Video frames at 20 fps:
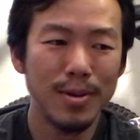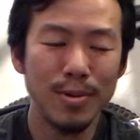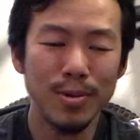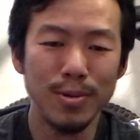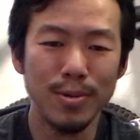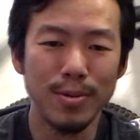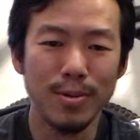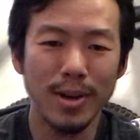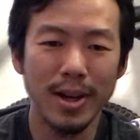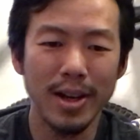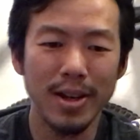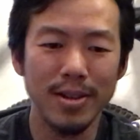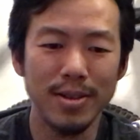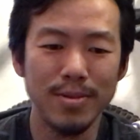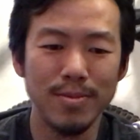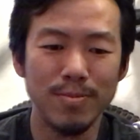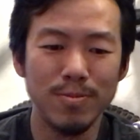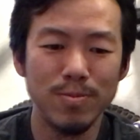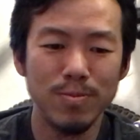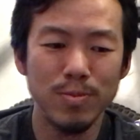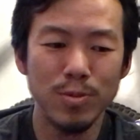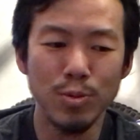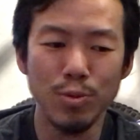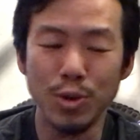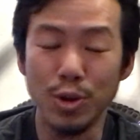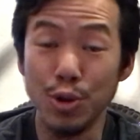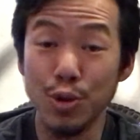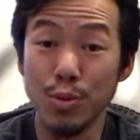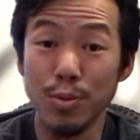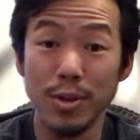who
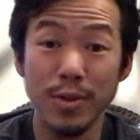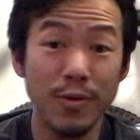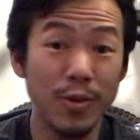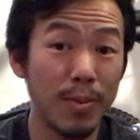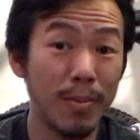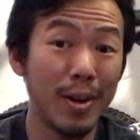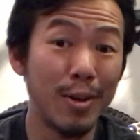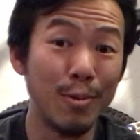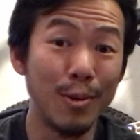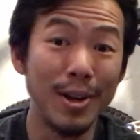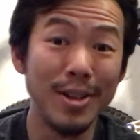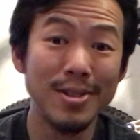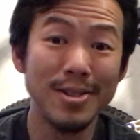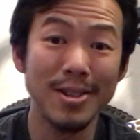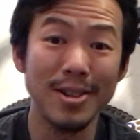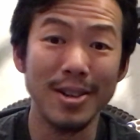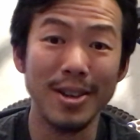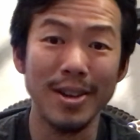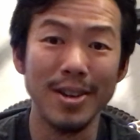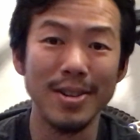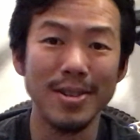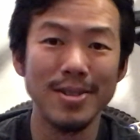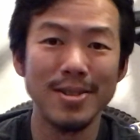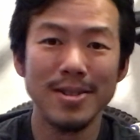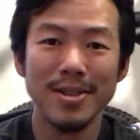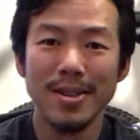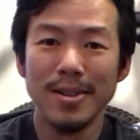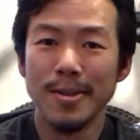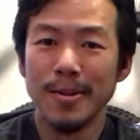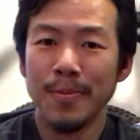knew me from my racing
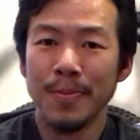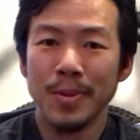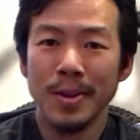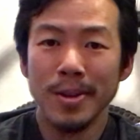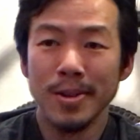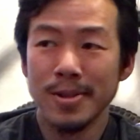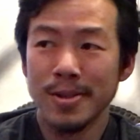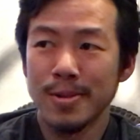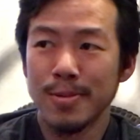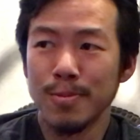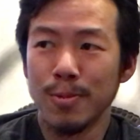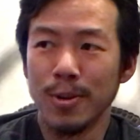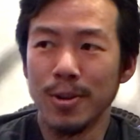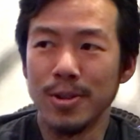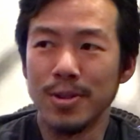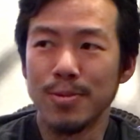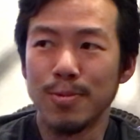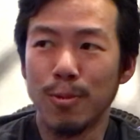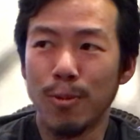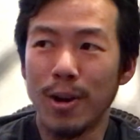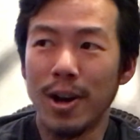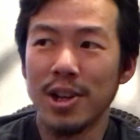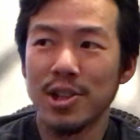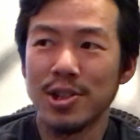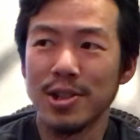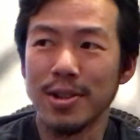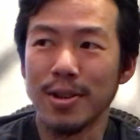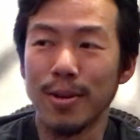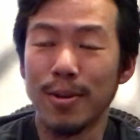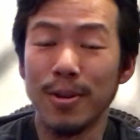days, was
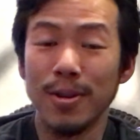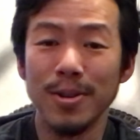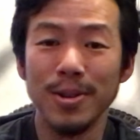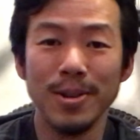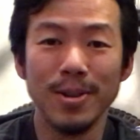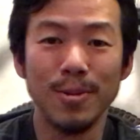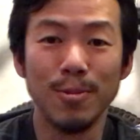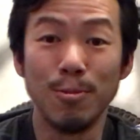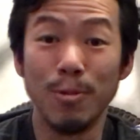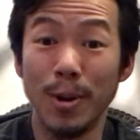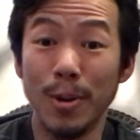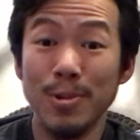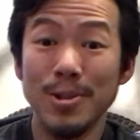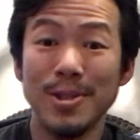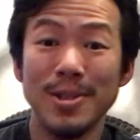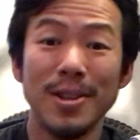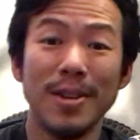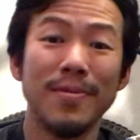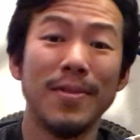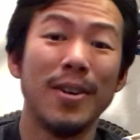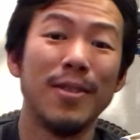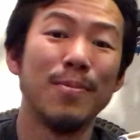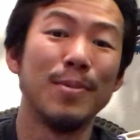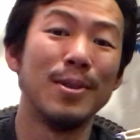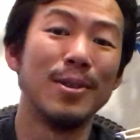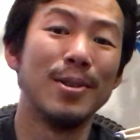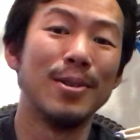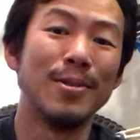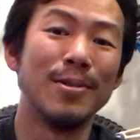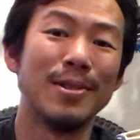watching all the road stuff I've
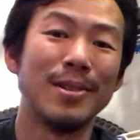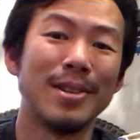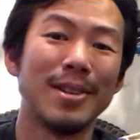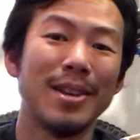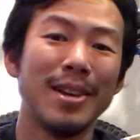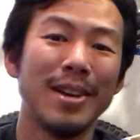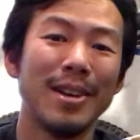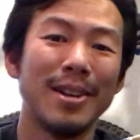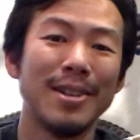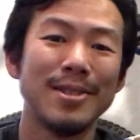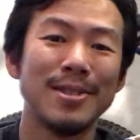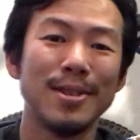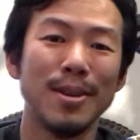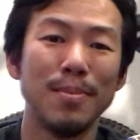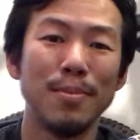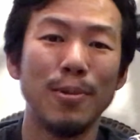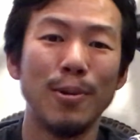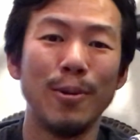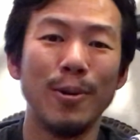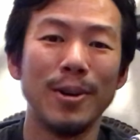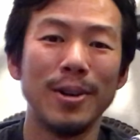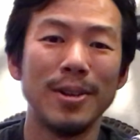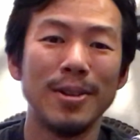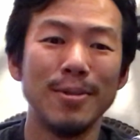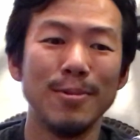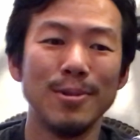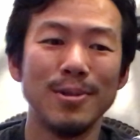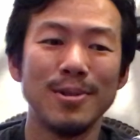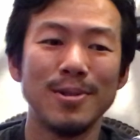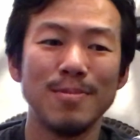been doing, and at some point
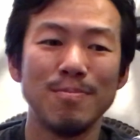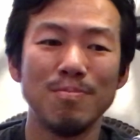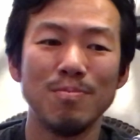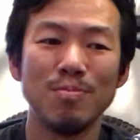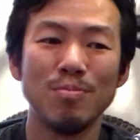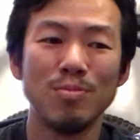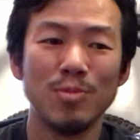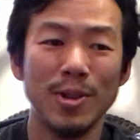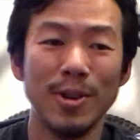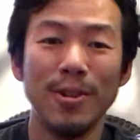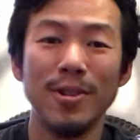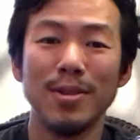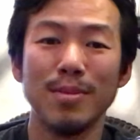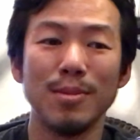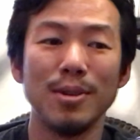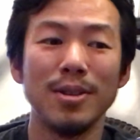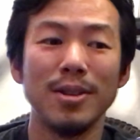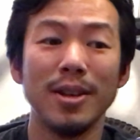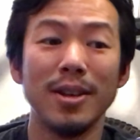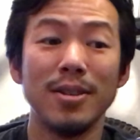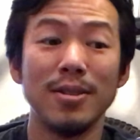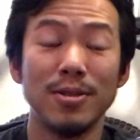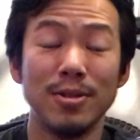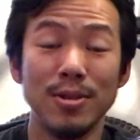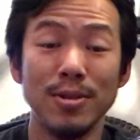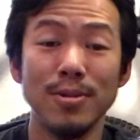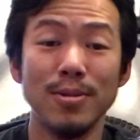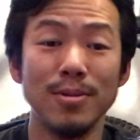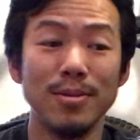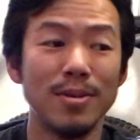he was telling me that,
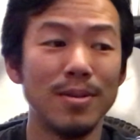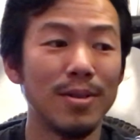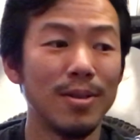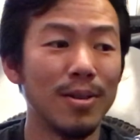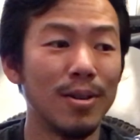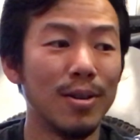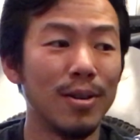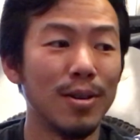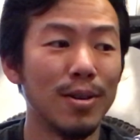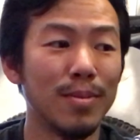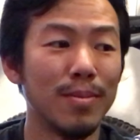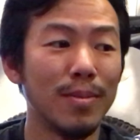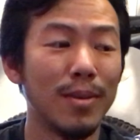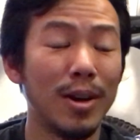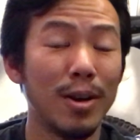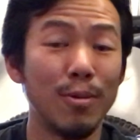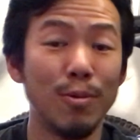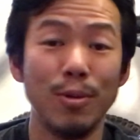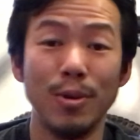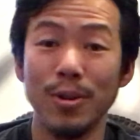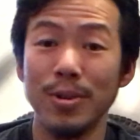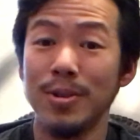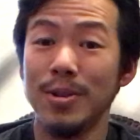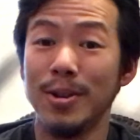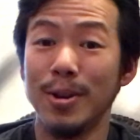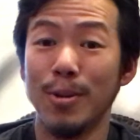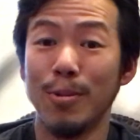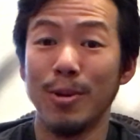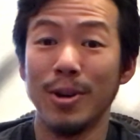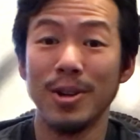dude, I really
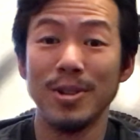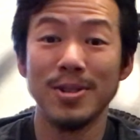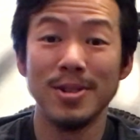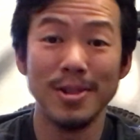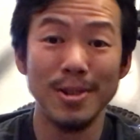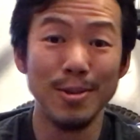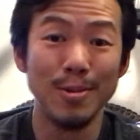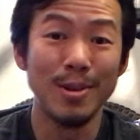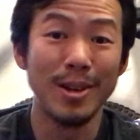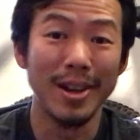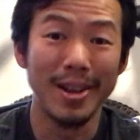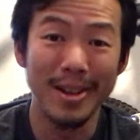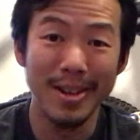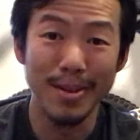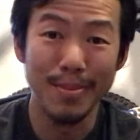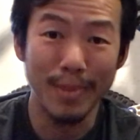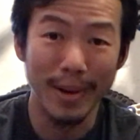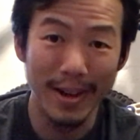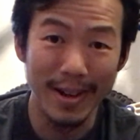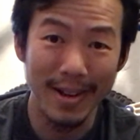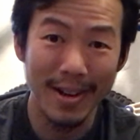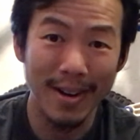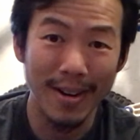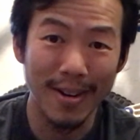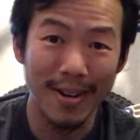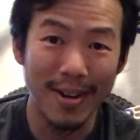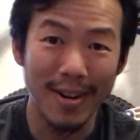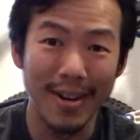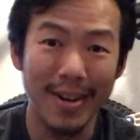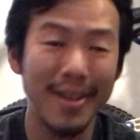don't want to see you get hit by a
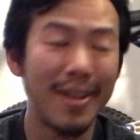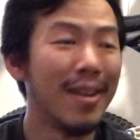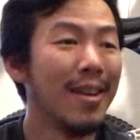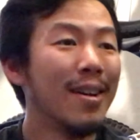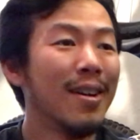car.